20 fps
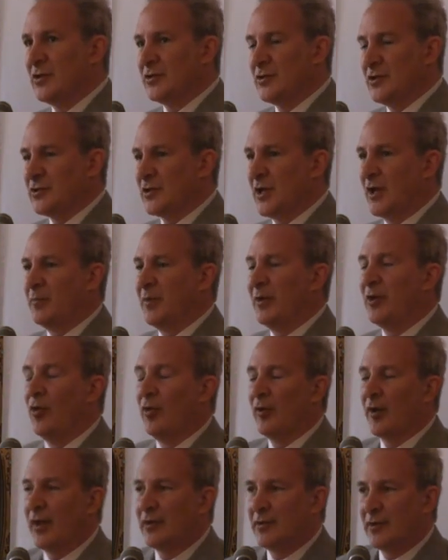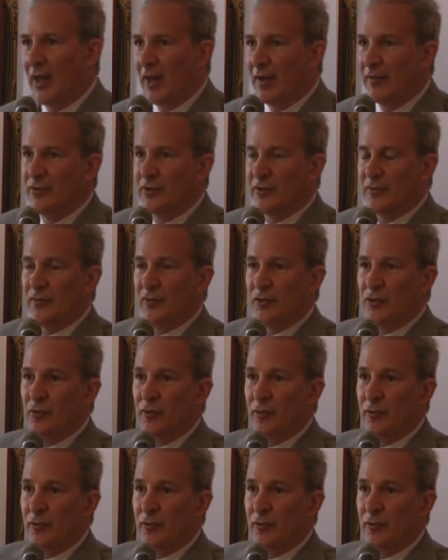since I've been going on television for 2